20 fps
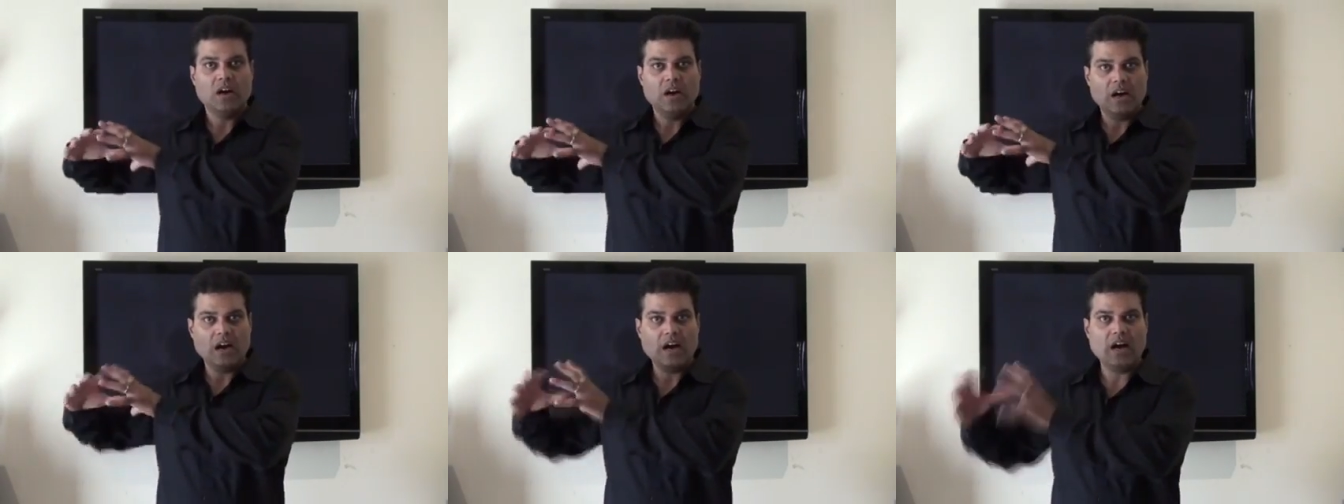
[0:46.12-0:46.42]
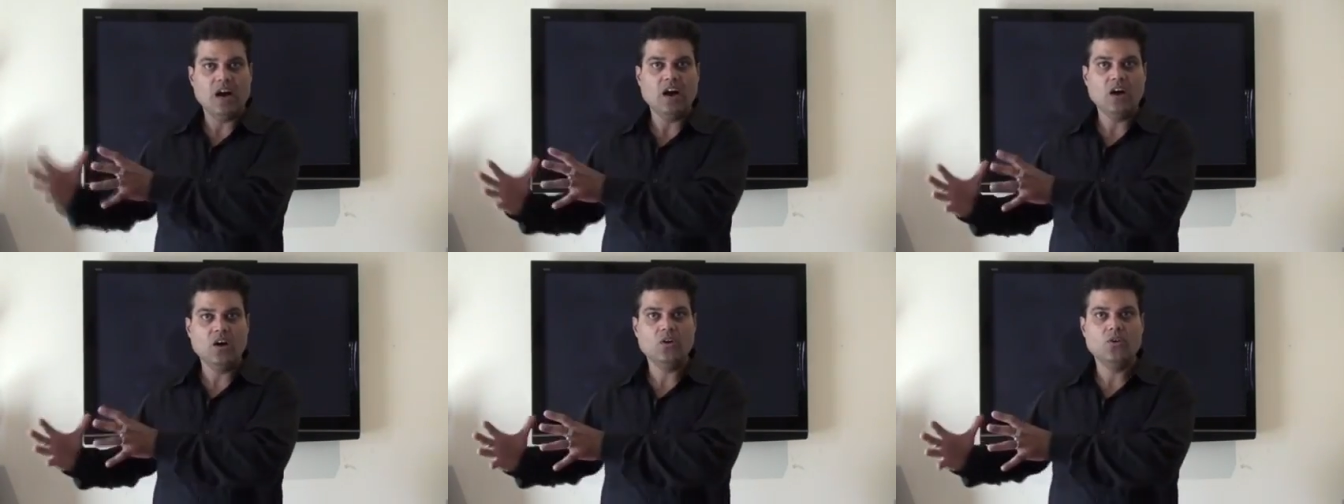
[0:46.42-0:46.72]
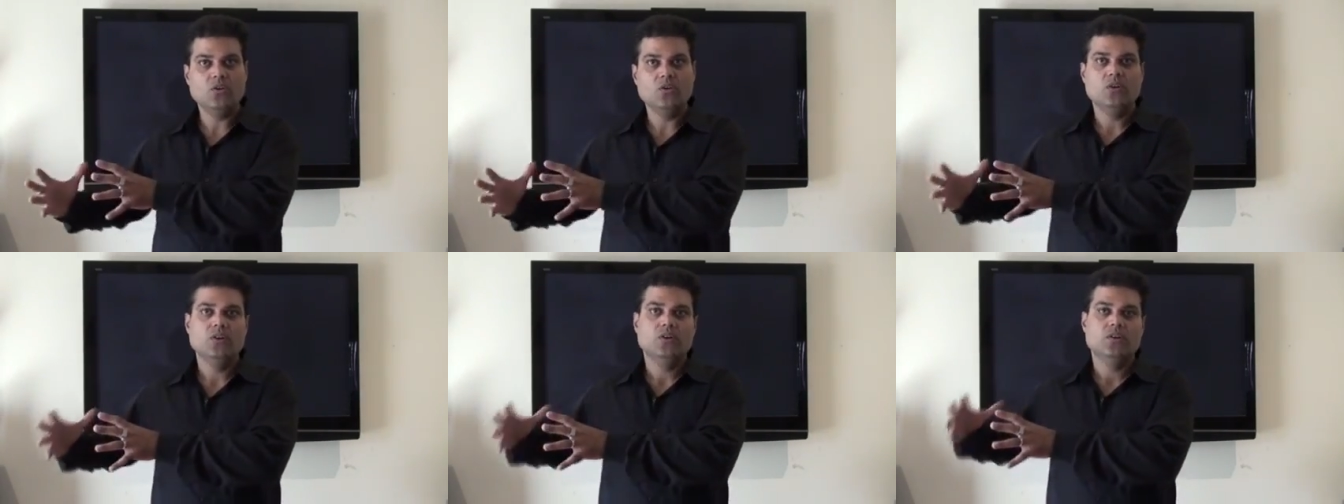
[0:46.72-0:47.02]

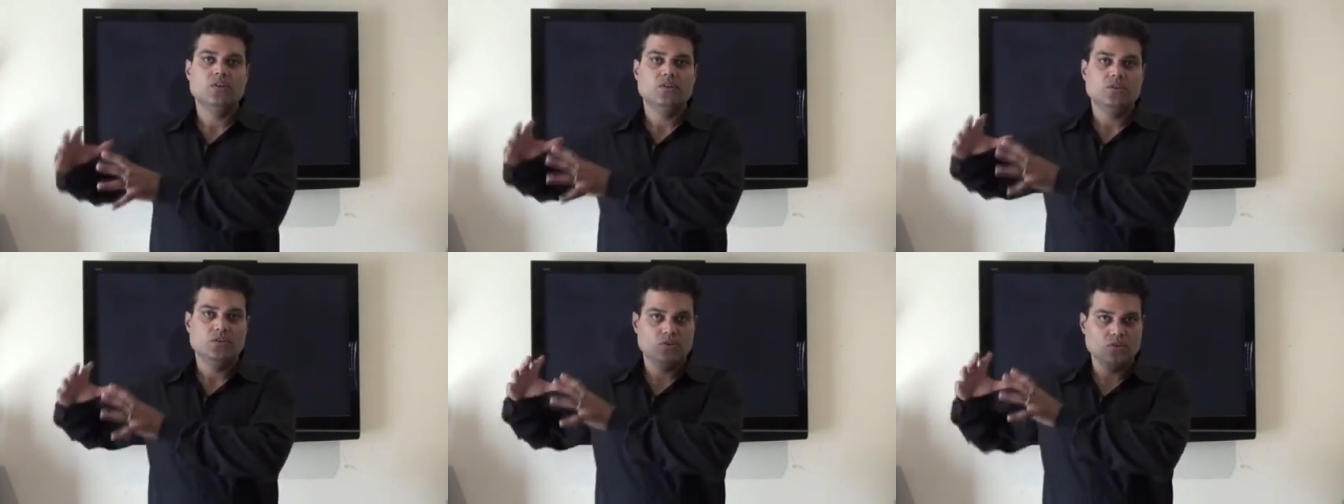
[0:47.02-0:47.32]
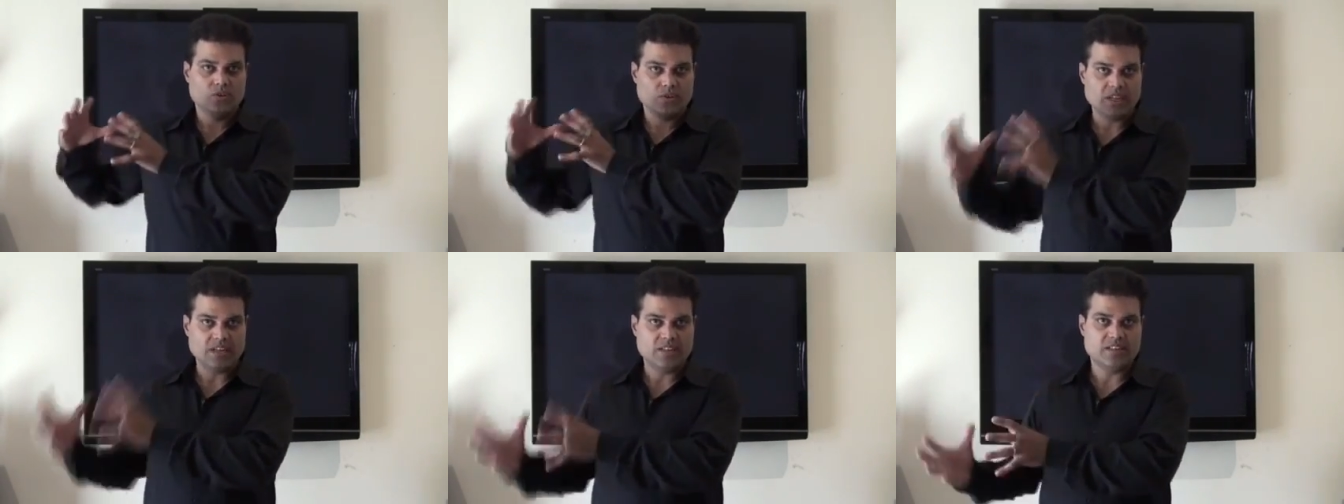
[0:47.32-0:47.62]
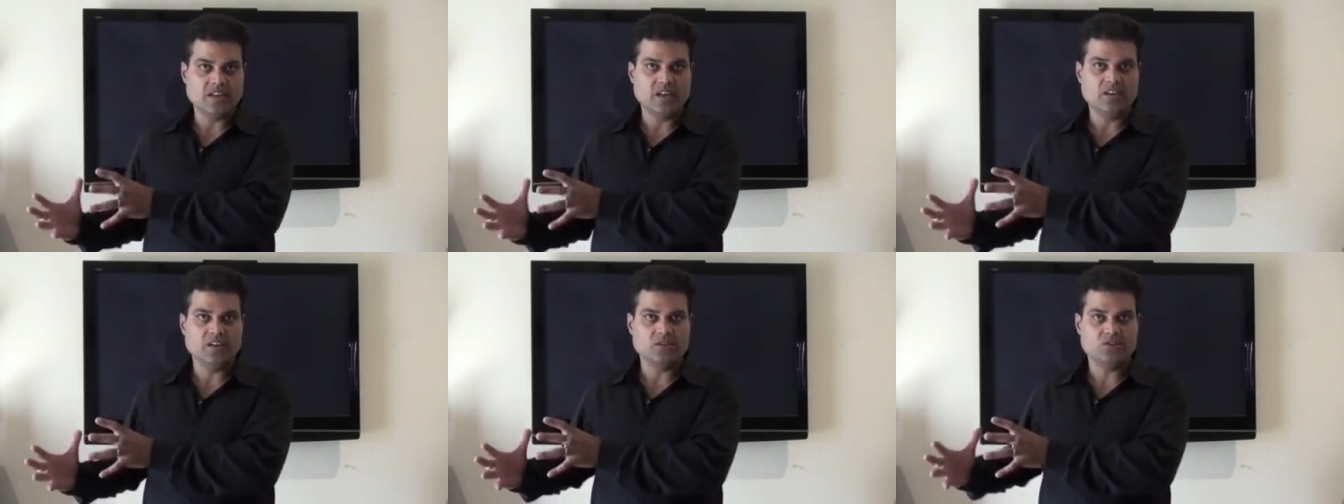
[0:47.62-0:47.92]
how you can
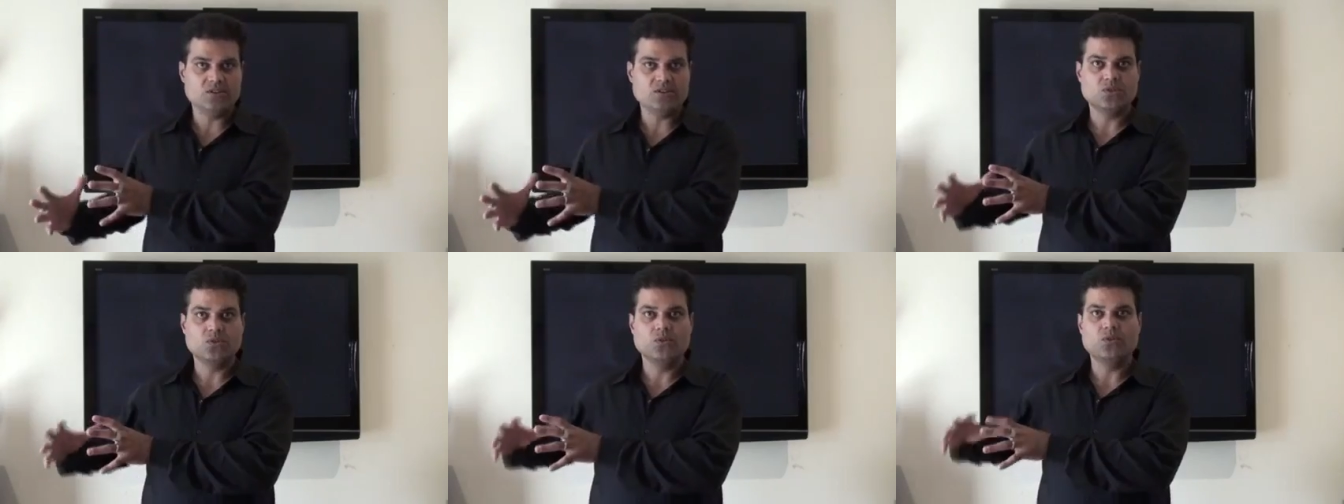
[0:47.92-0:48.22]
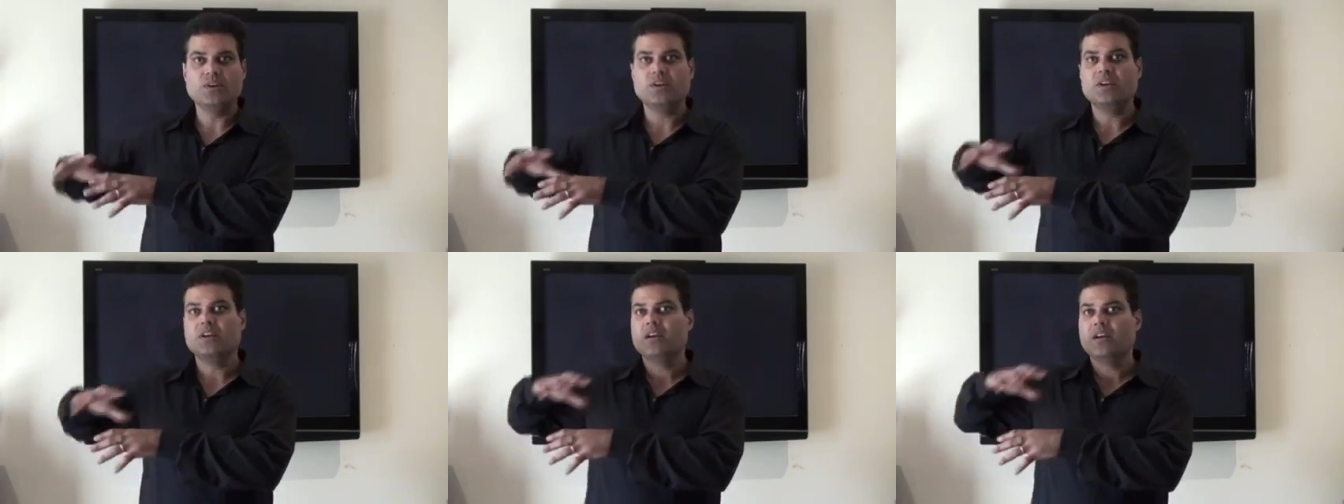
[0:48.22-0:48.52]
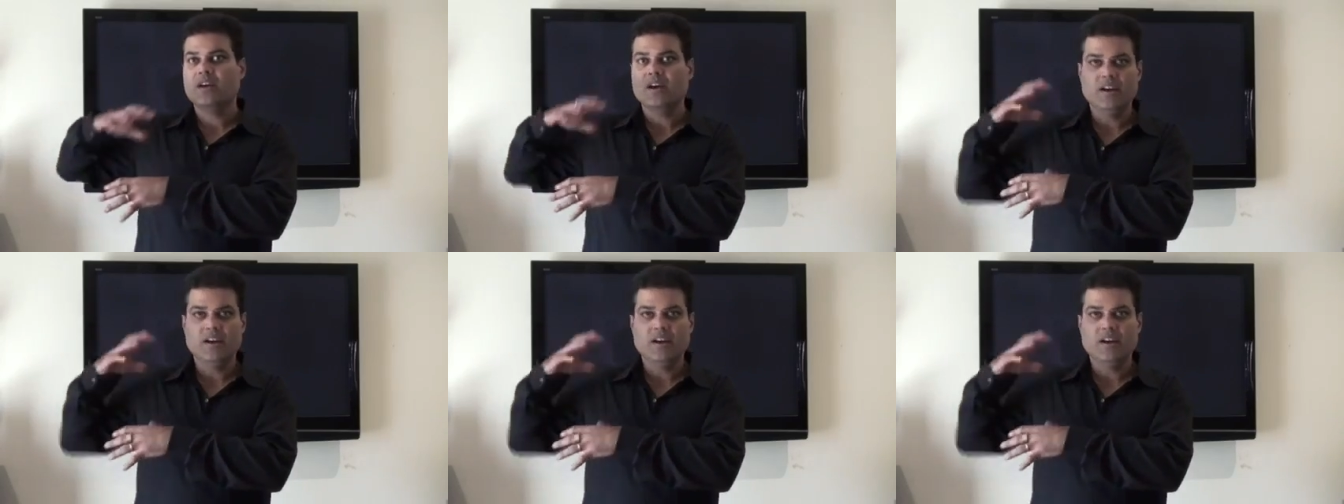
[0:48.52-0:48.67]
tell your story,